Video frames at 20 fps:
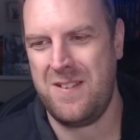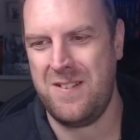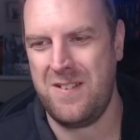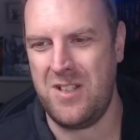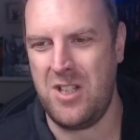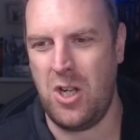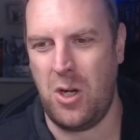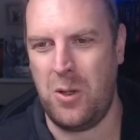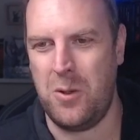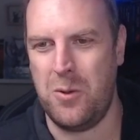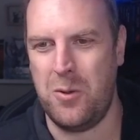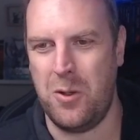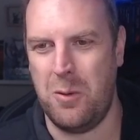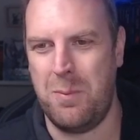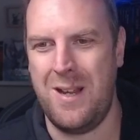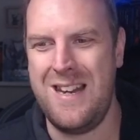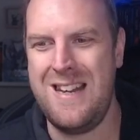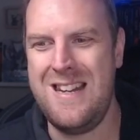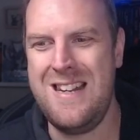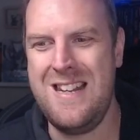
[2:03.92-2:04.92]
glowed up
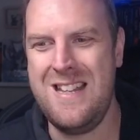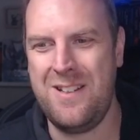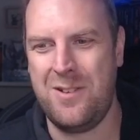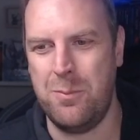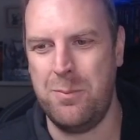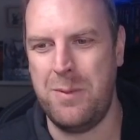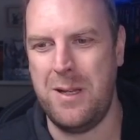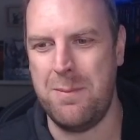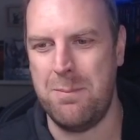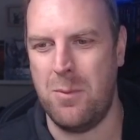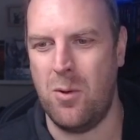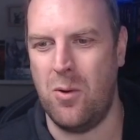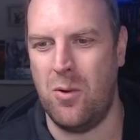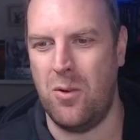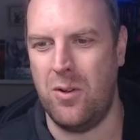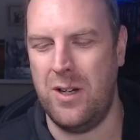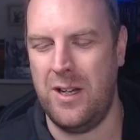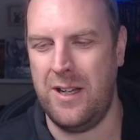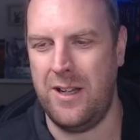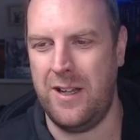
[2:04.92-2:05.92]
a little bit
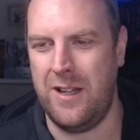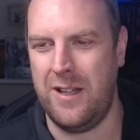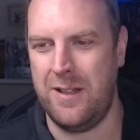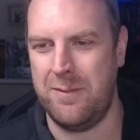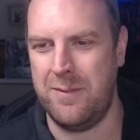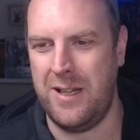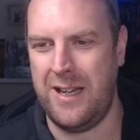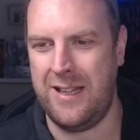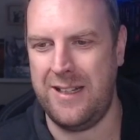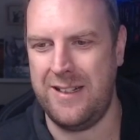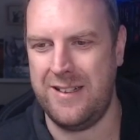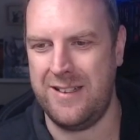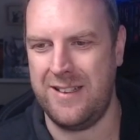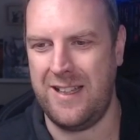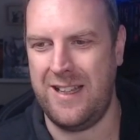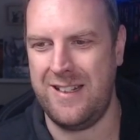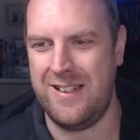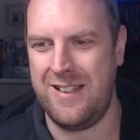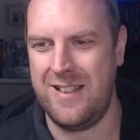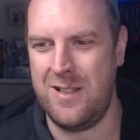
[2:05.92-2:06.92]
more,
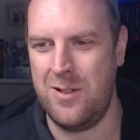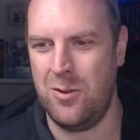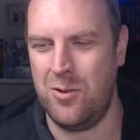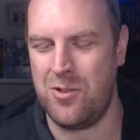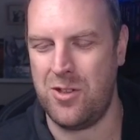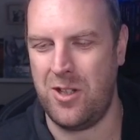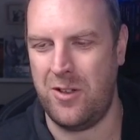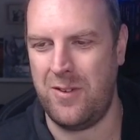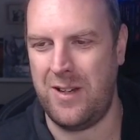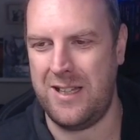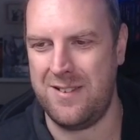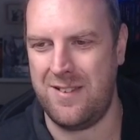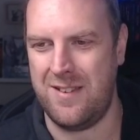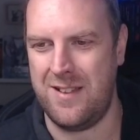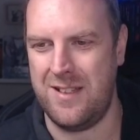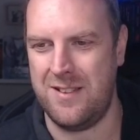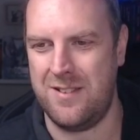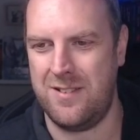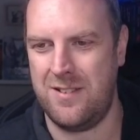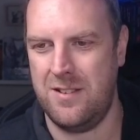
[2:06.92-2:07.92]
and he also has
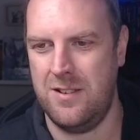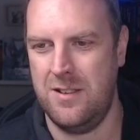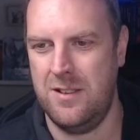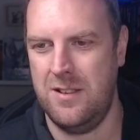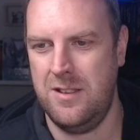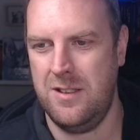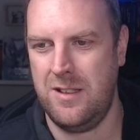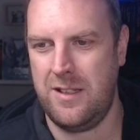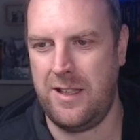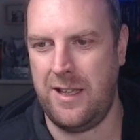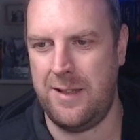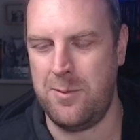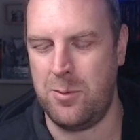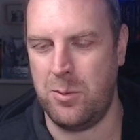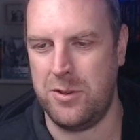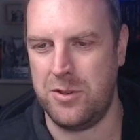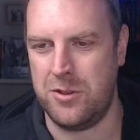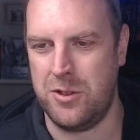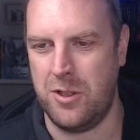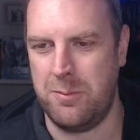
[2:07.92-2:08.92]
this Games
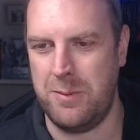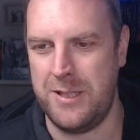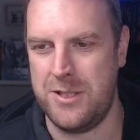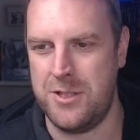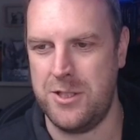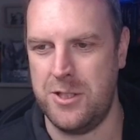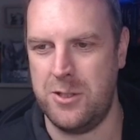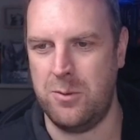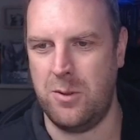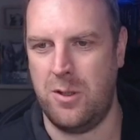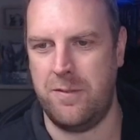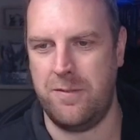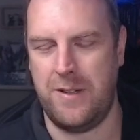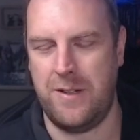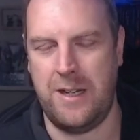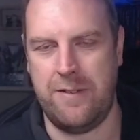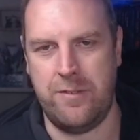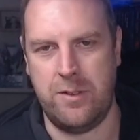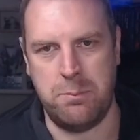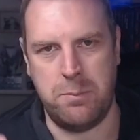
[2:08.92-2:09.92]
Workshop issue of
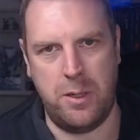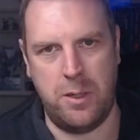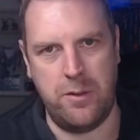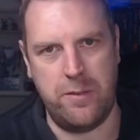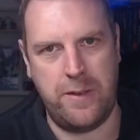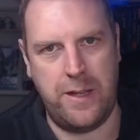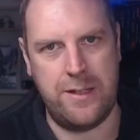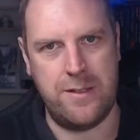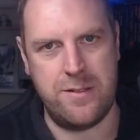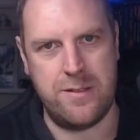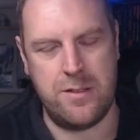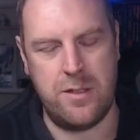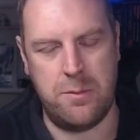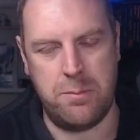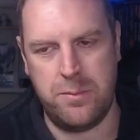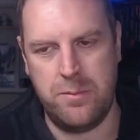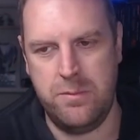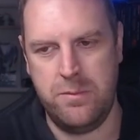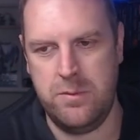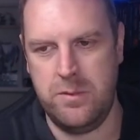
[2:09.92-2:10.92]
having both hands up
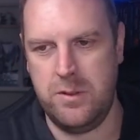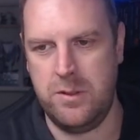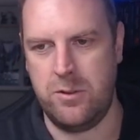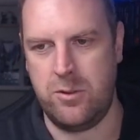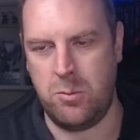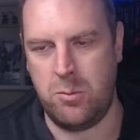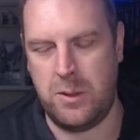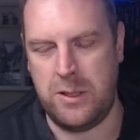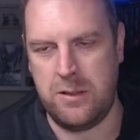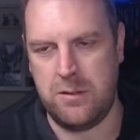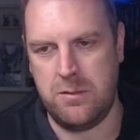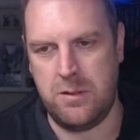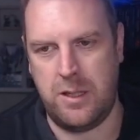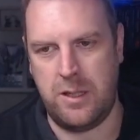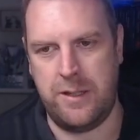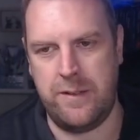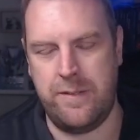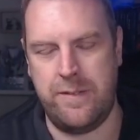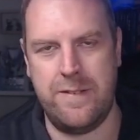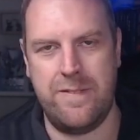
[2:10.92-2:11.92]
as well.
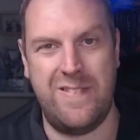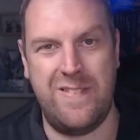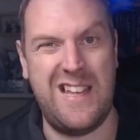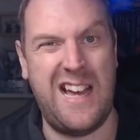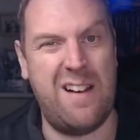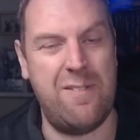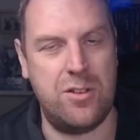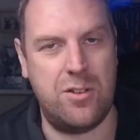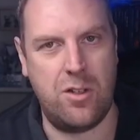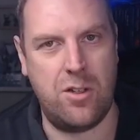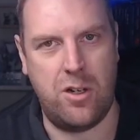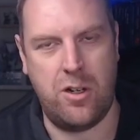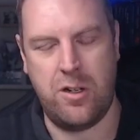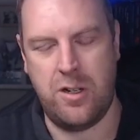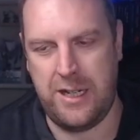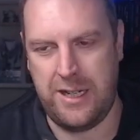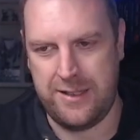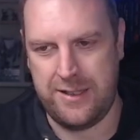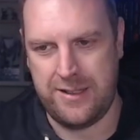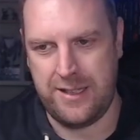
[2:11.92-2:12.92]
Like the Avatar
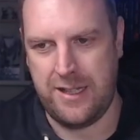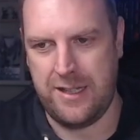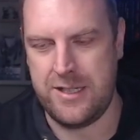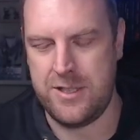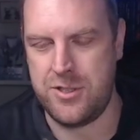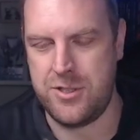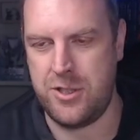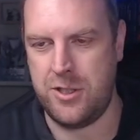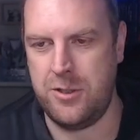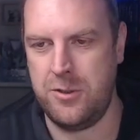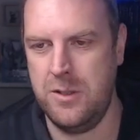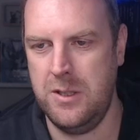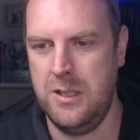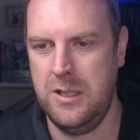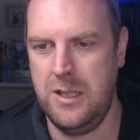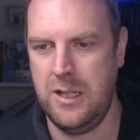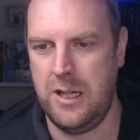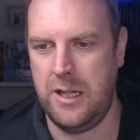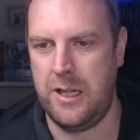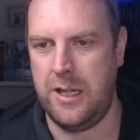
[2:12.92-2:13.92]
had that issue,
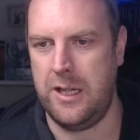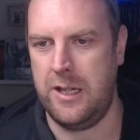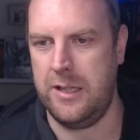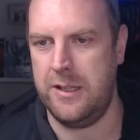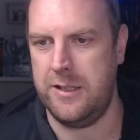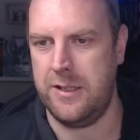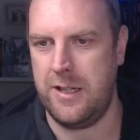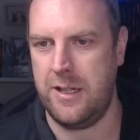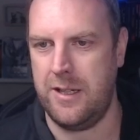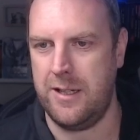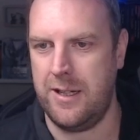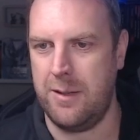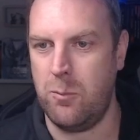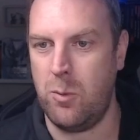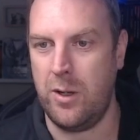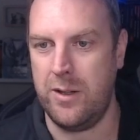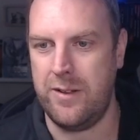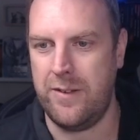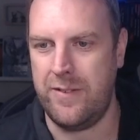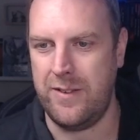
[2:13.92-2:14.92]
and
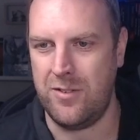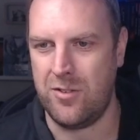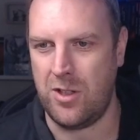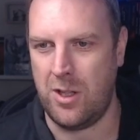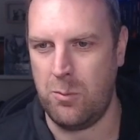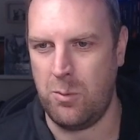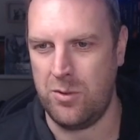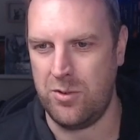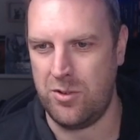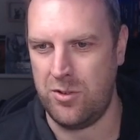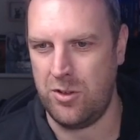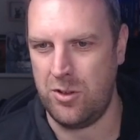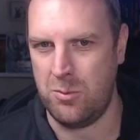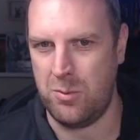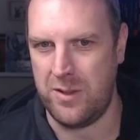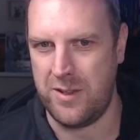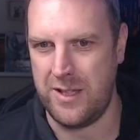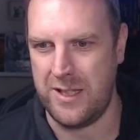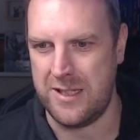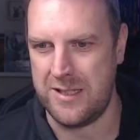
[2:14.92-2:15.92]
one of the things that I want to do
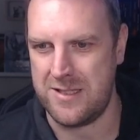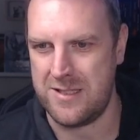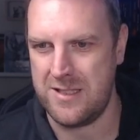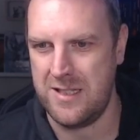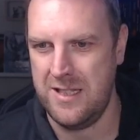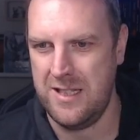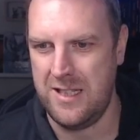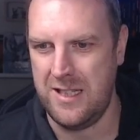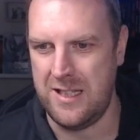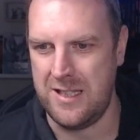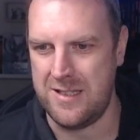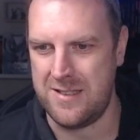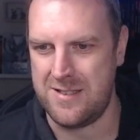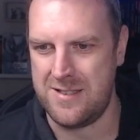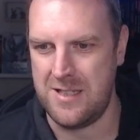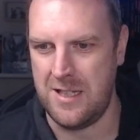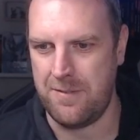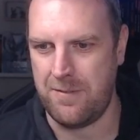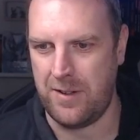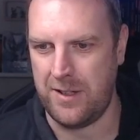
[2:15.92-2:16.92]
with this is
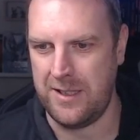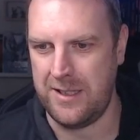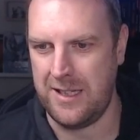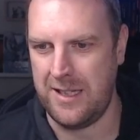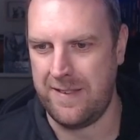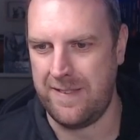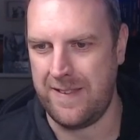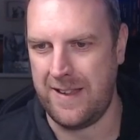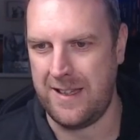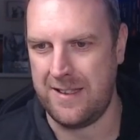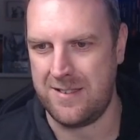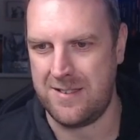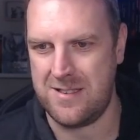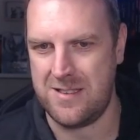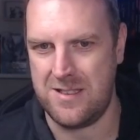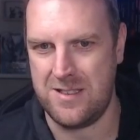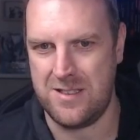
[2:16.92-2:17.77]
see if I can get that